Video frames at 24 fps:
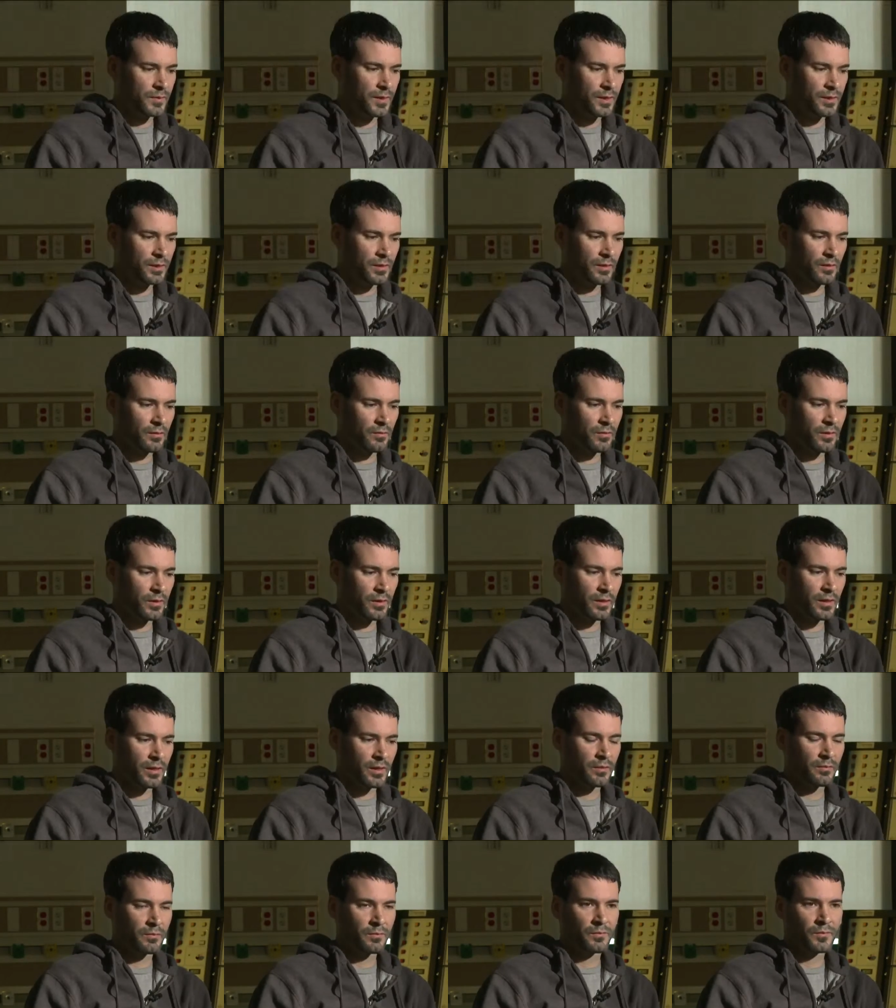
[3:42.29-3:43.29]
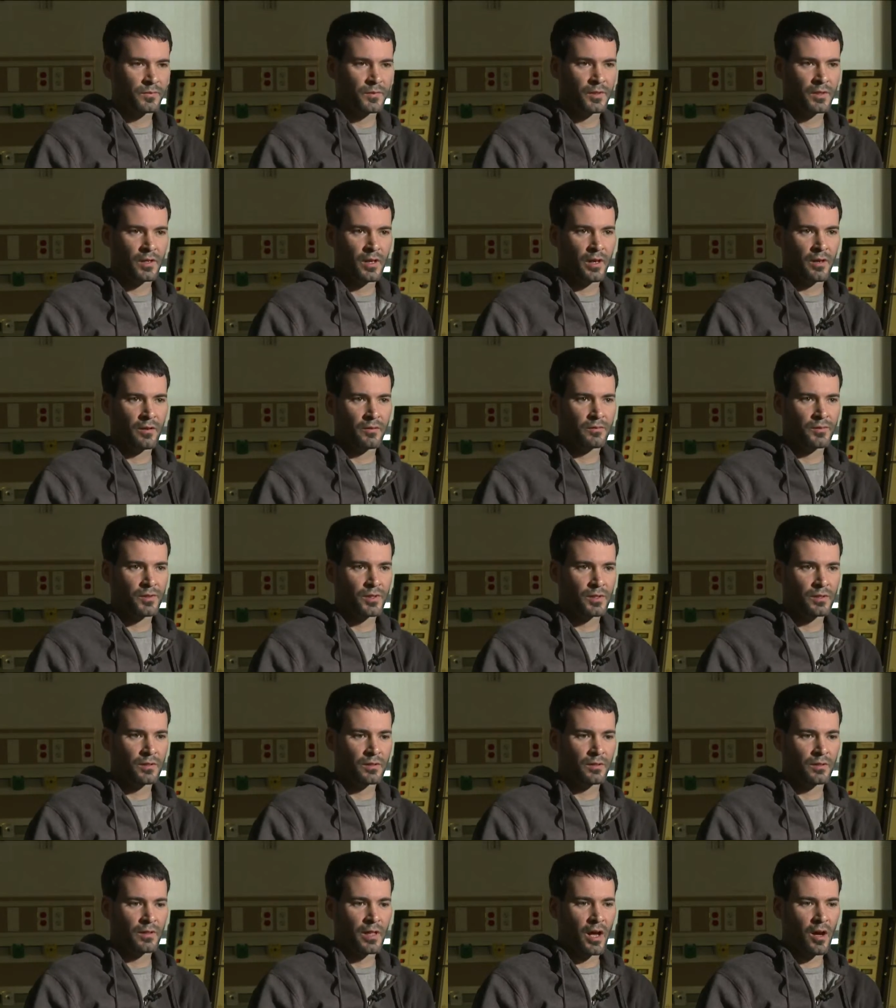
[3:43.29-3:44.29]
This could really, you know,
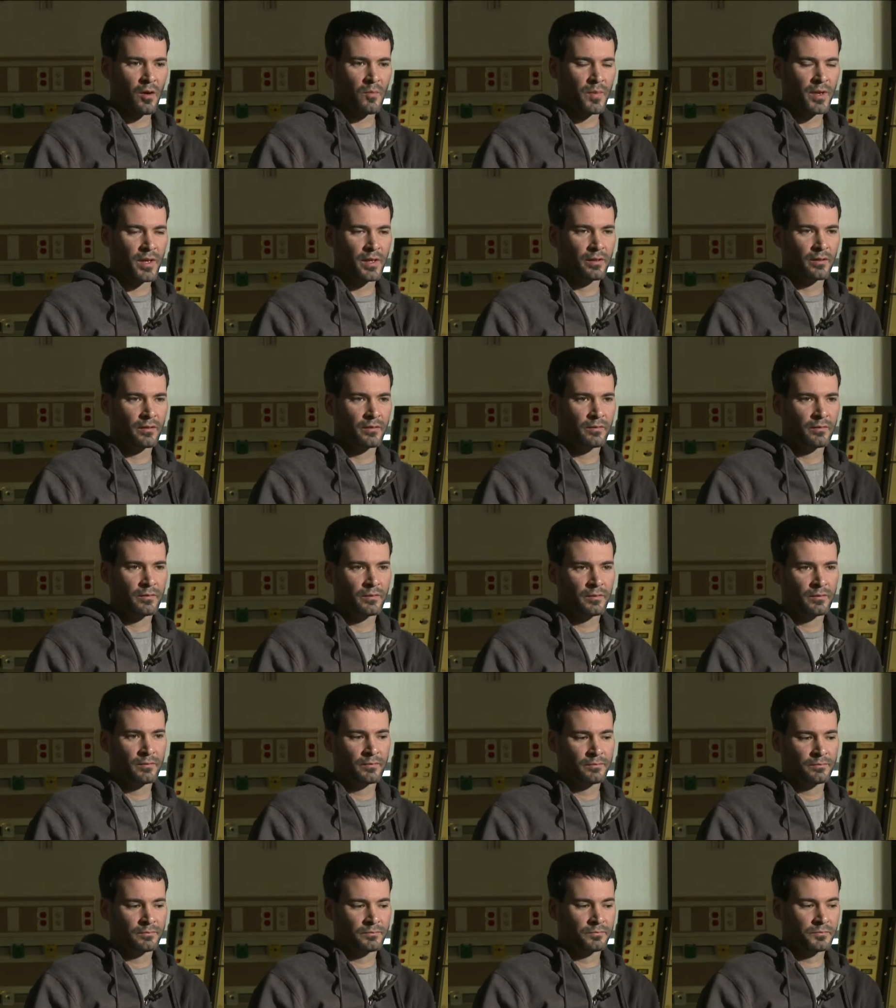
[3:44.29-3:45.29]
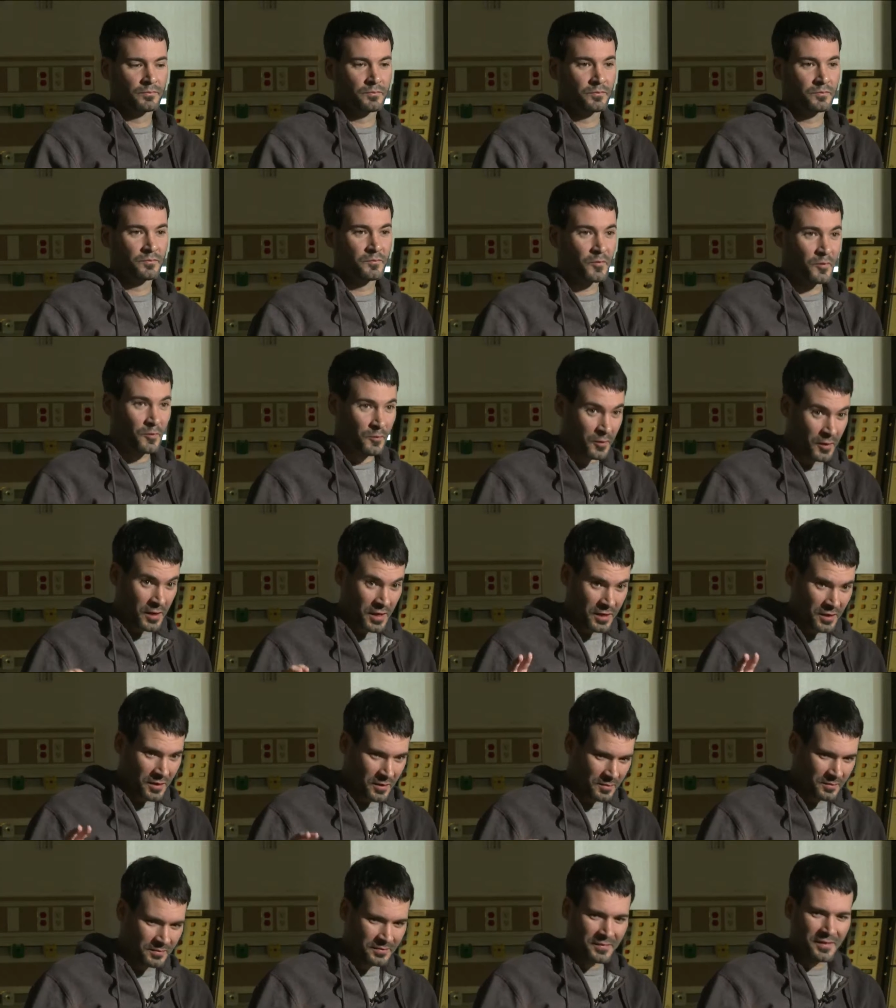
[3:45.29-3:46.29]
just allow me
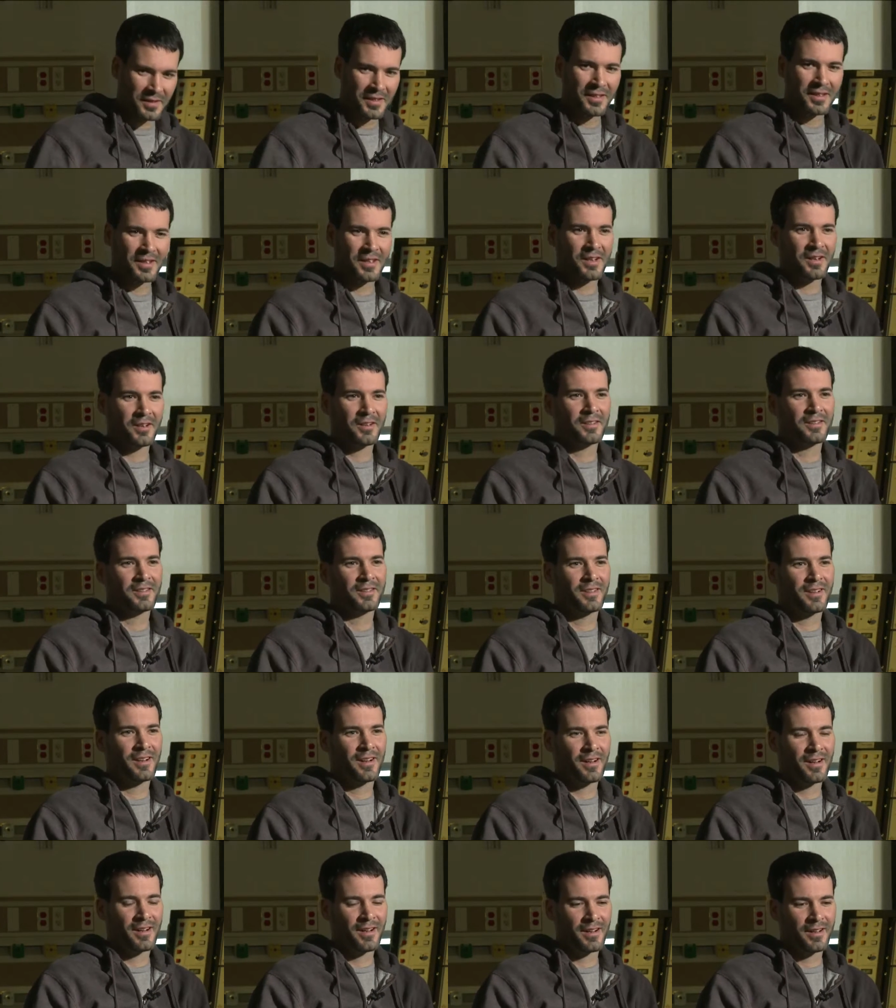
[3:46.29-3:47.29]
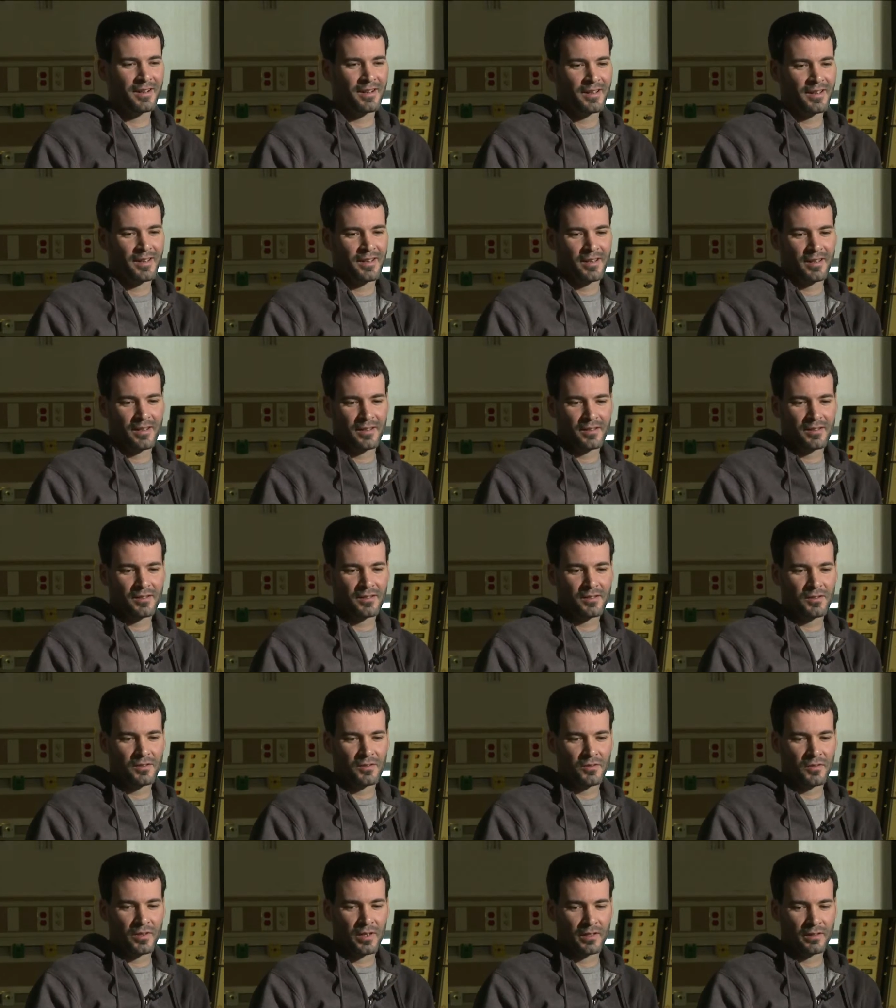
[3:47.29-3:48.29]
freedom, you know,
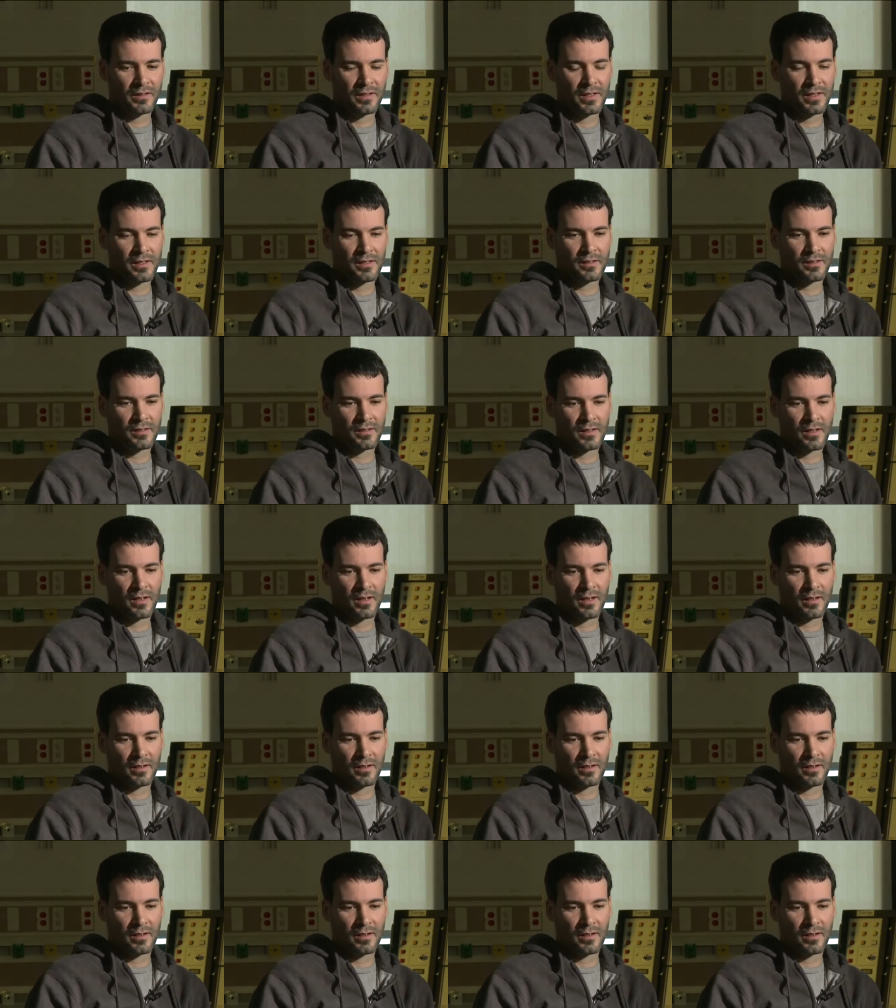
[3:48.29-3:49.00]
to at least